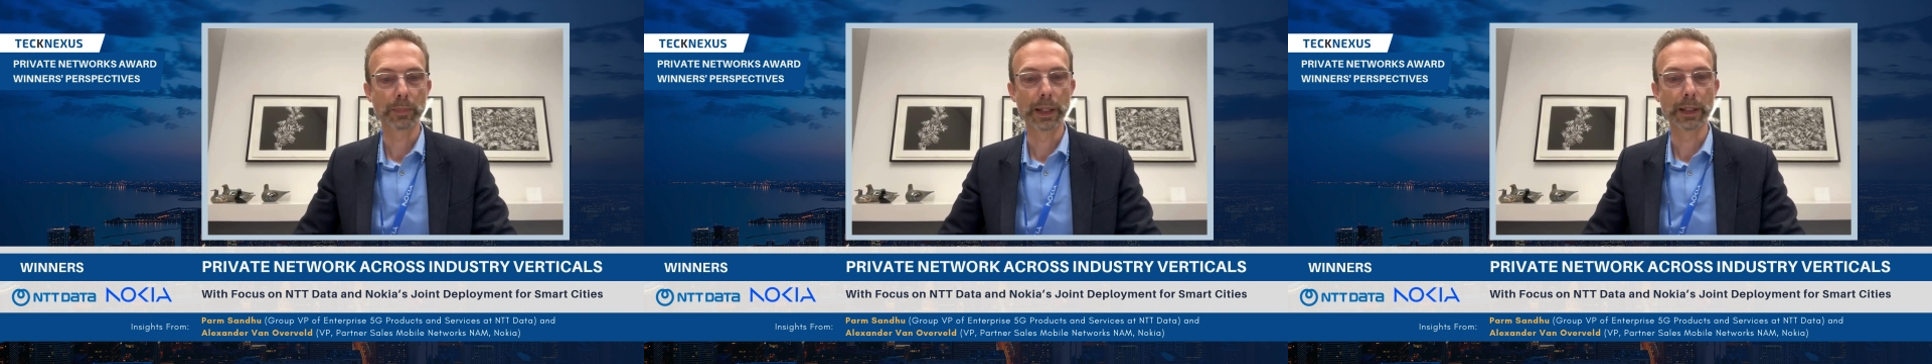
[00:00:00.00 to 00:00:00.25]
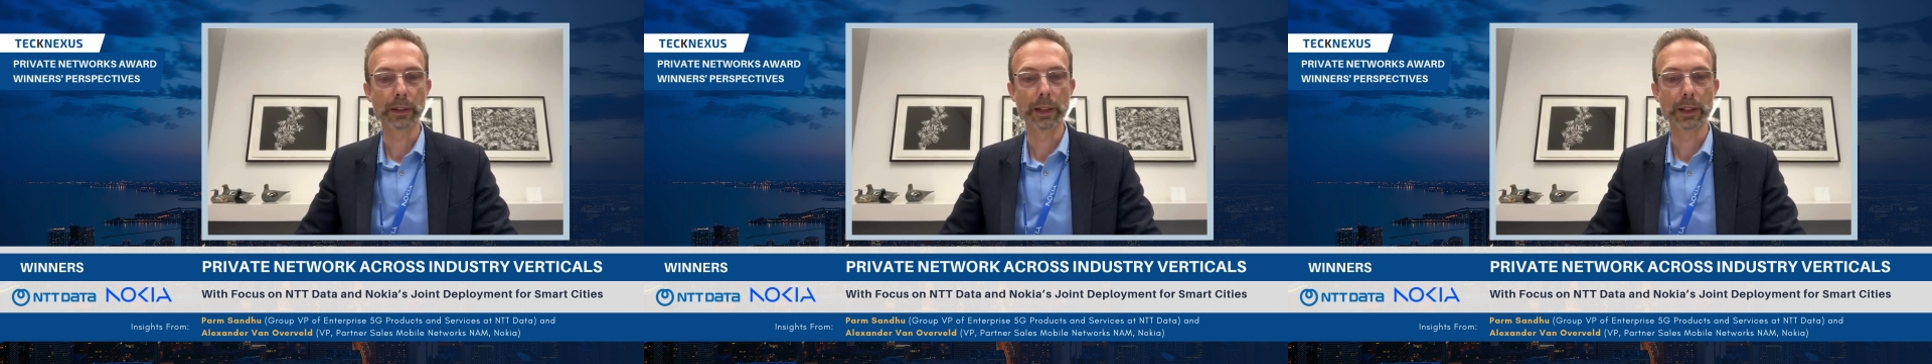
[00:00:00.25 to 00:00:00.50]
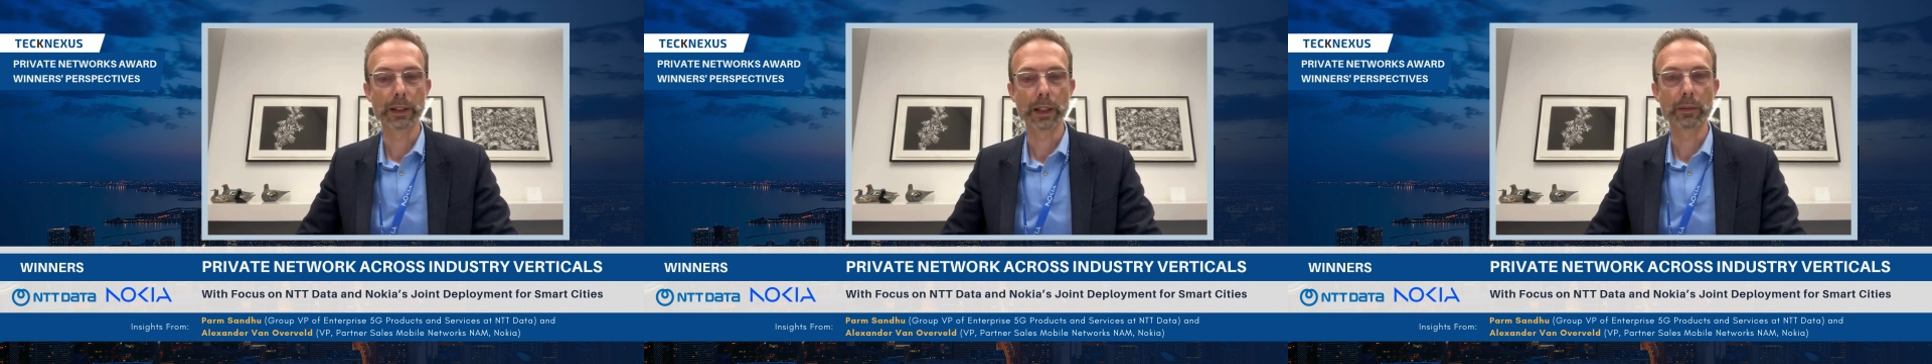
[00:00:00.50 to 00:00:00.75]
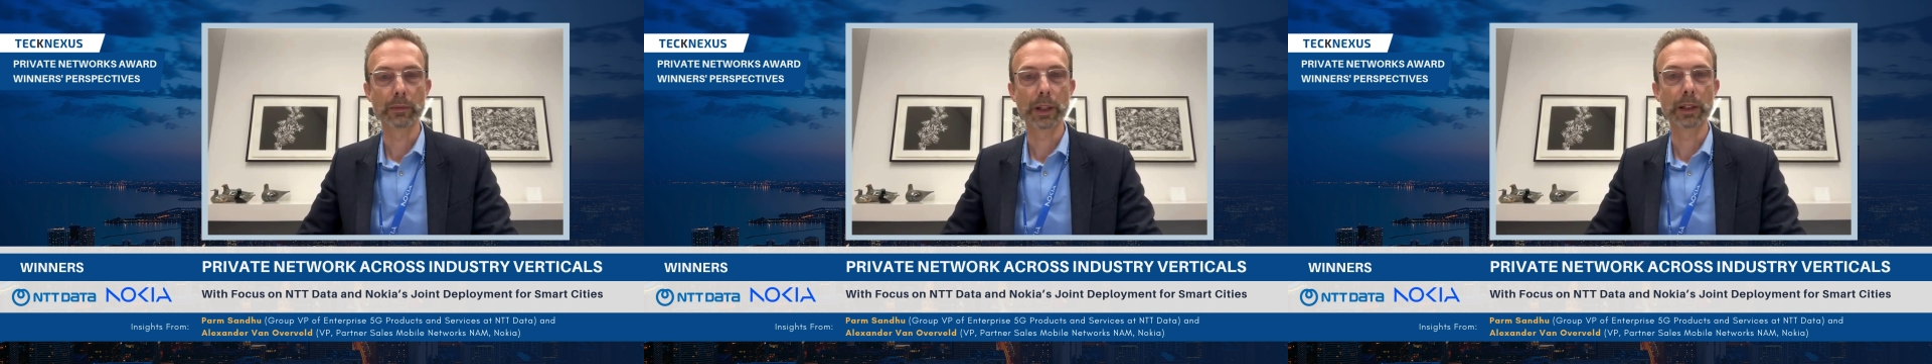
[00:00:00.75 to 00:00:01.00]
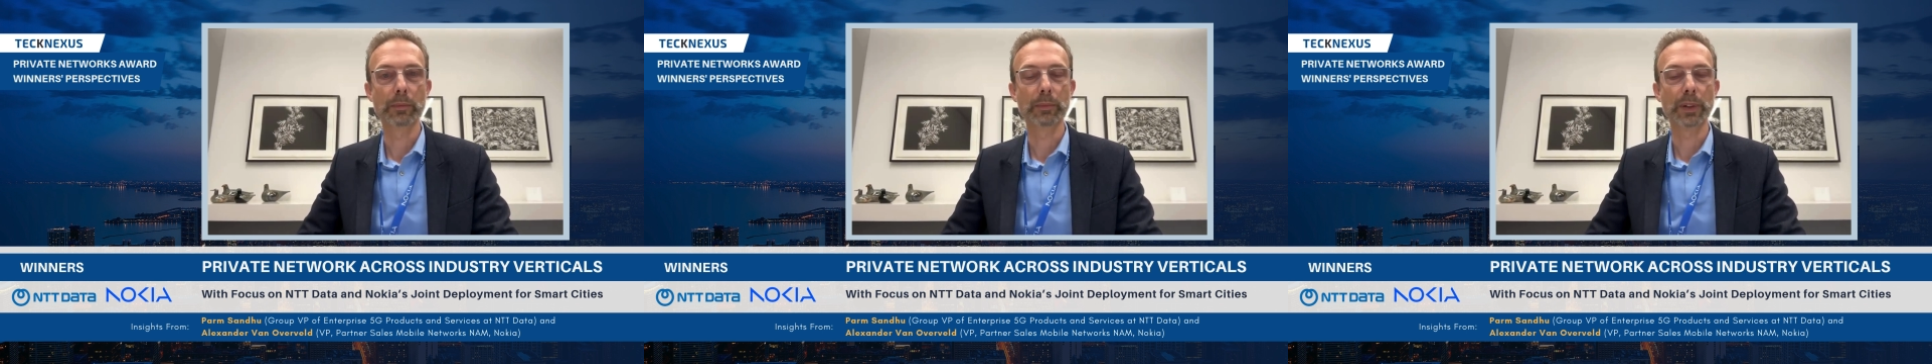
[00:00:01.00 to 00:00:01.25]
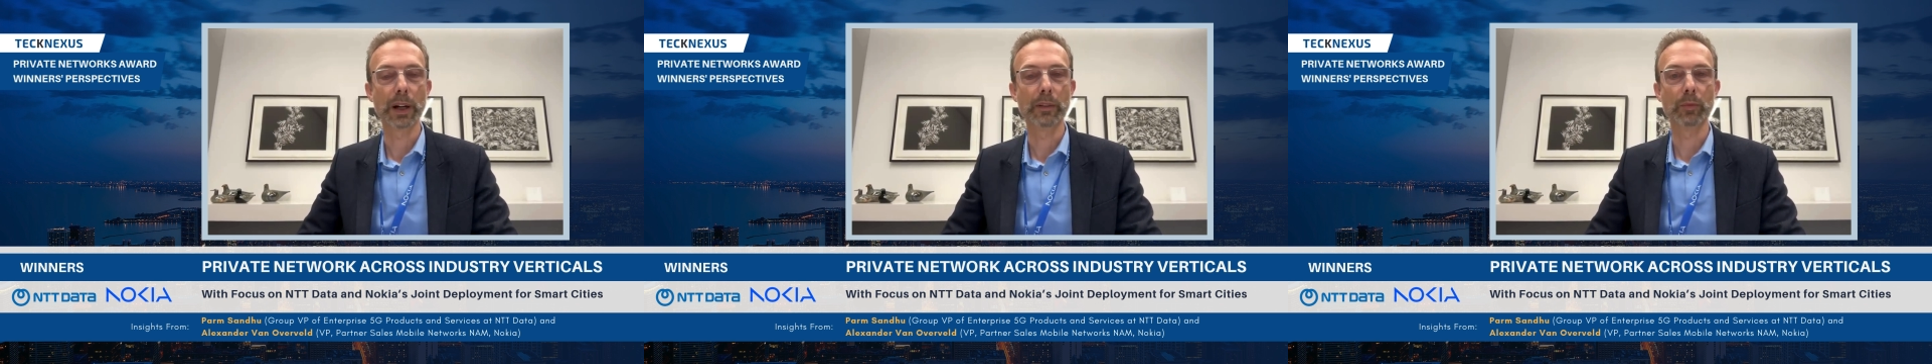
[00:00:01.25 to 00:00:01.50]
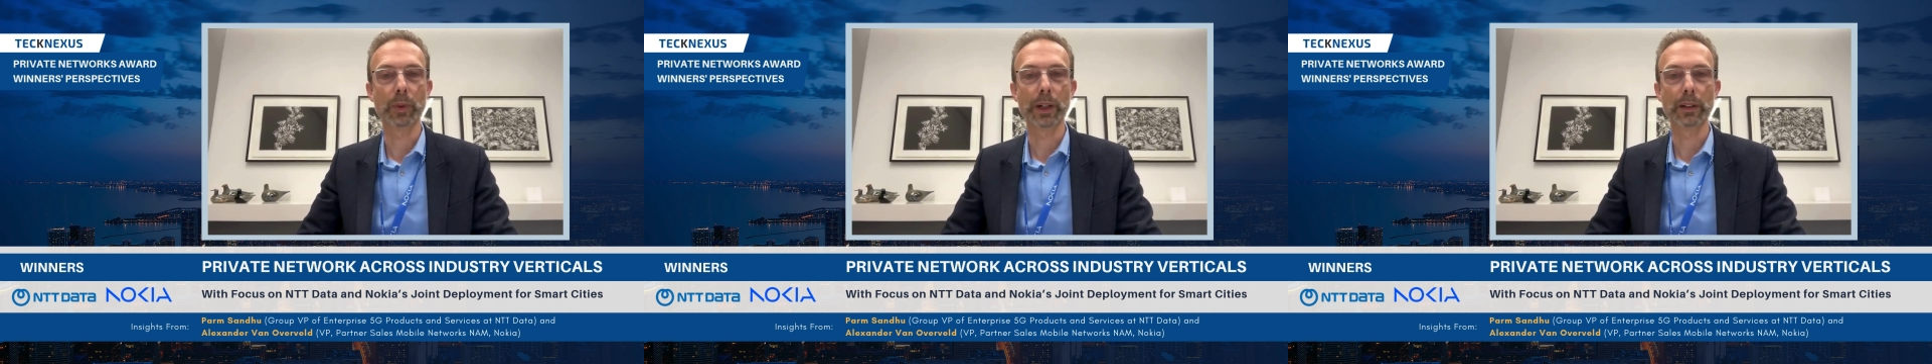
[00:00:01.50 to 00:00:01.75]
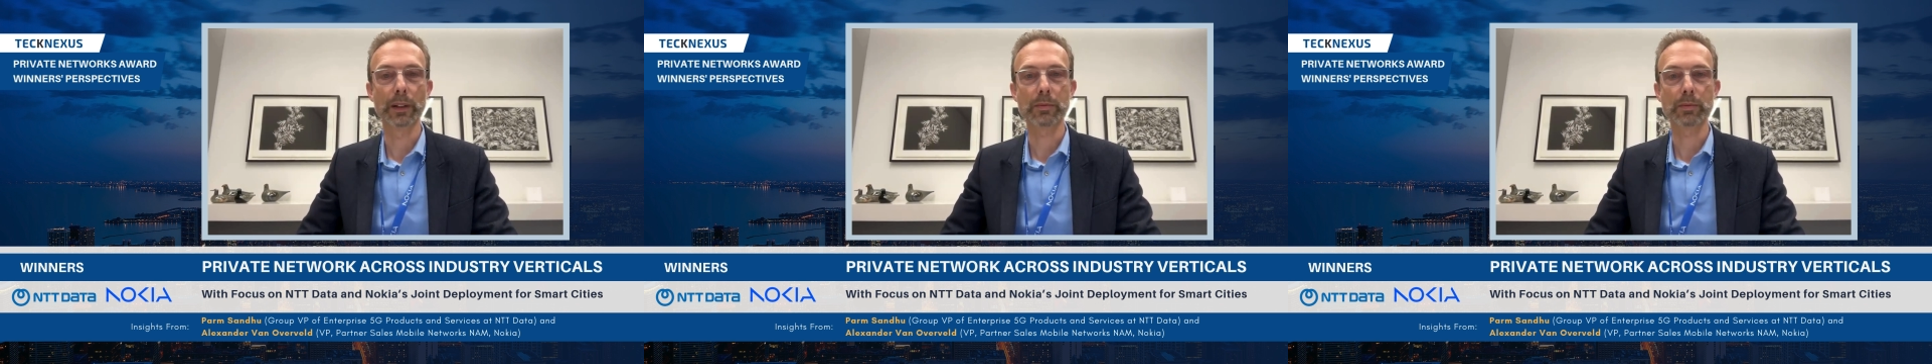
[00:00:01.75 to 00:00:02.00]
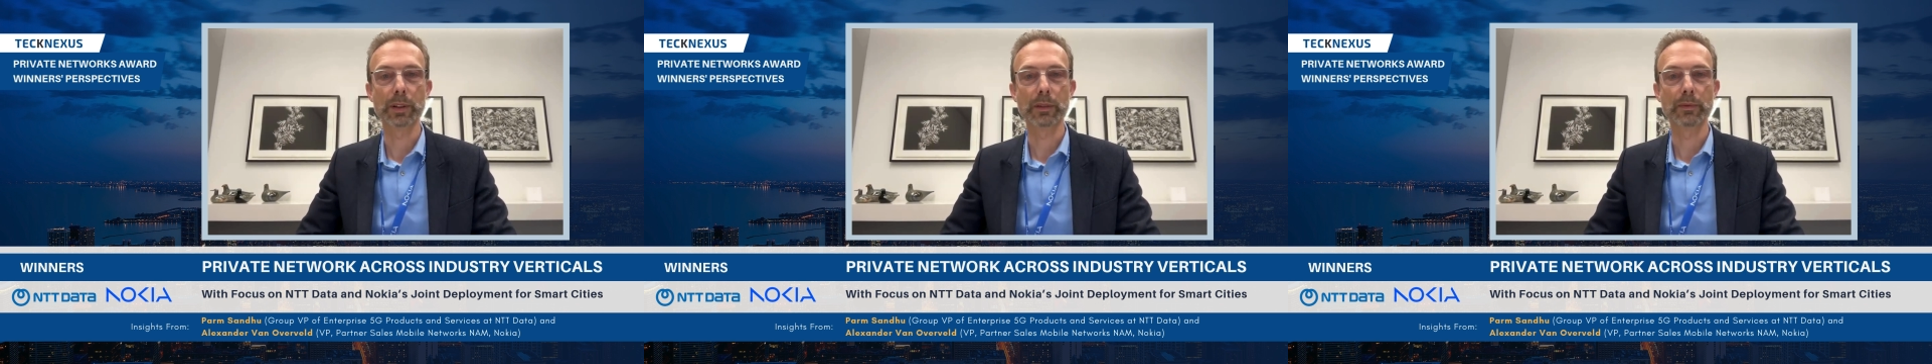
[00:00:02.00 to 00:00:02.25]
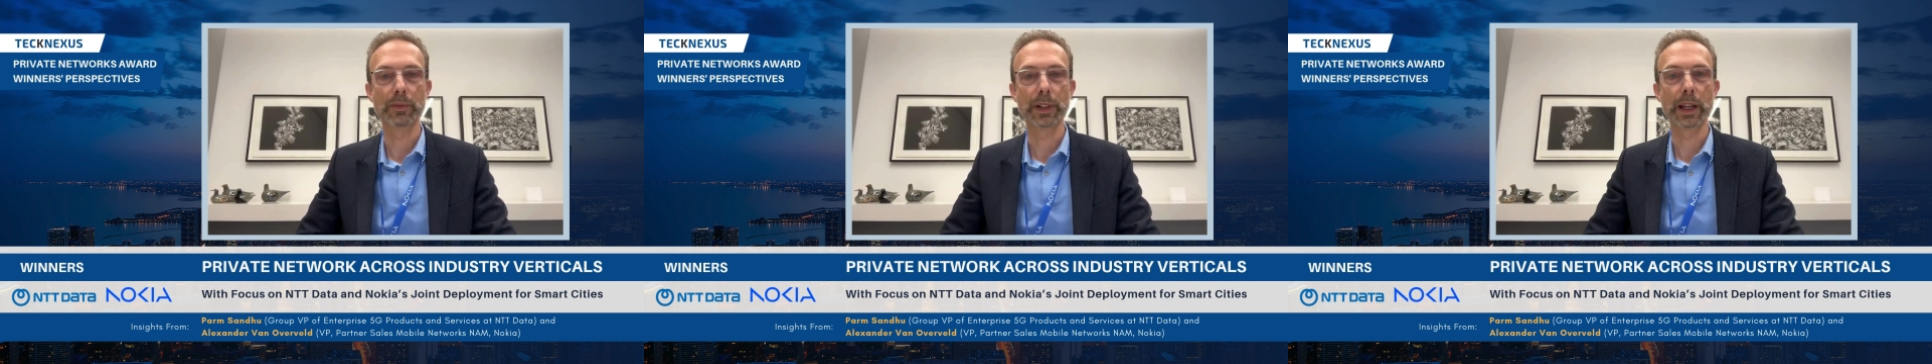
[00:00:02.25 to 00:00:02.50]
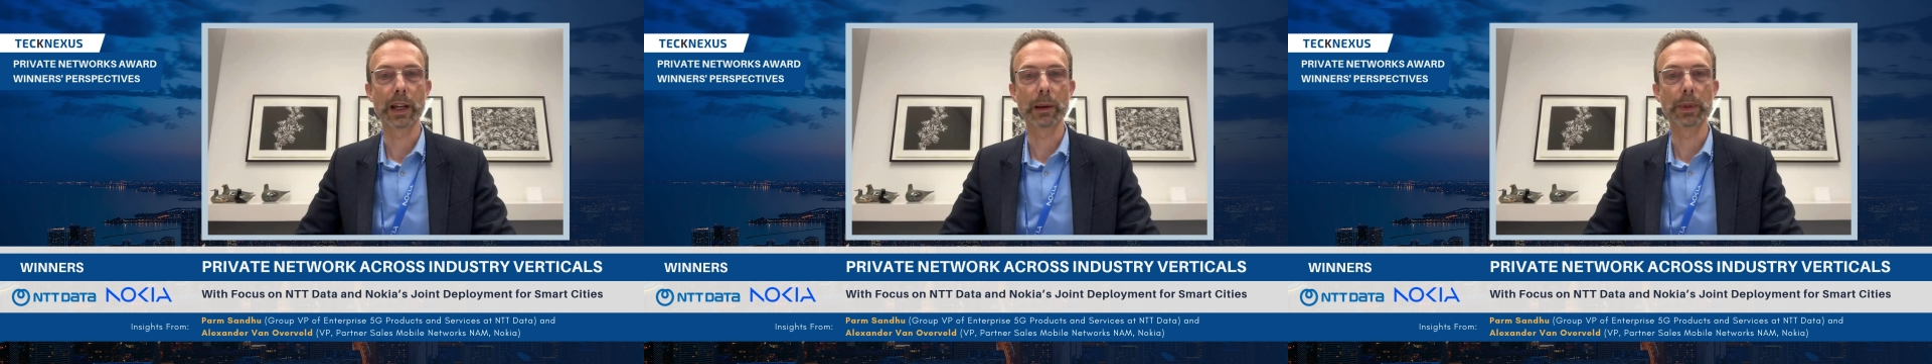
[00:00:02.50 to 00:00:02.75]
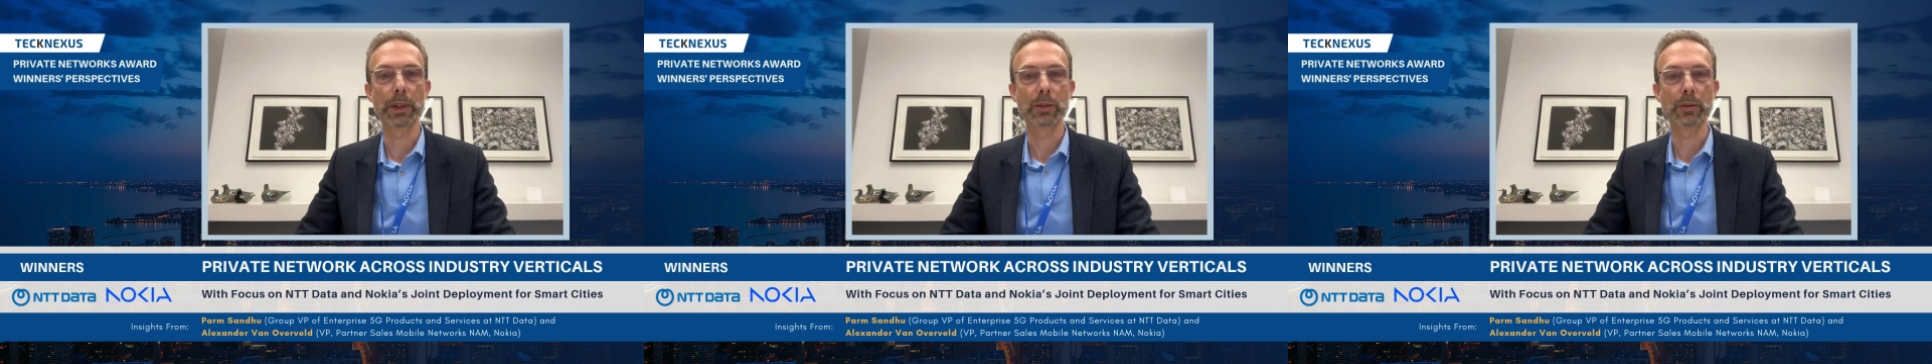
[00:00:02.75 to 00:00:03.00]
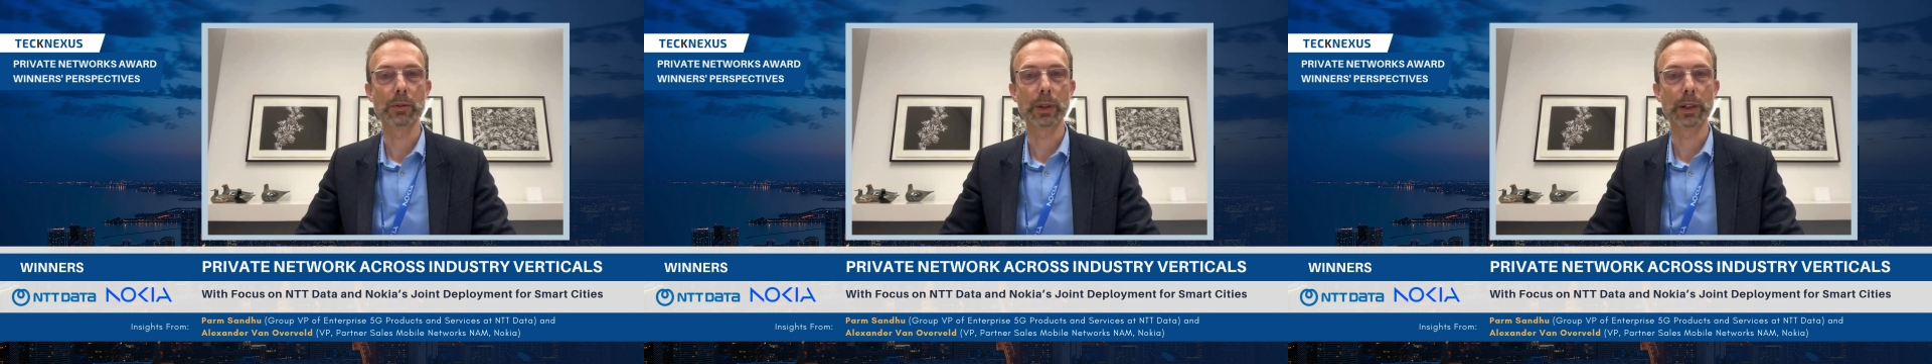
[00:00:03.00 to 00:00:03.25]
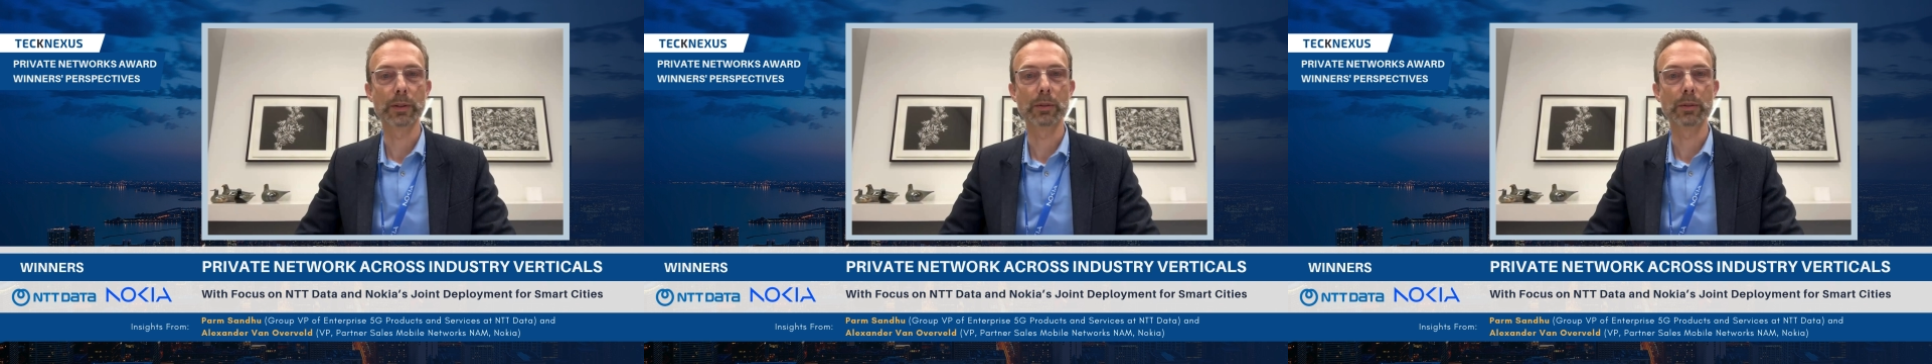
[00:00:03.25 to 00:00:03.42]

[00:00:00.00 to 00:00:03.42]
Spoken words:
player in private wireless, we're very happy to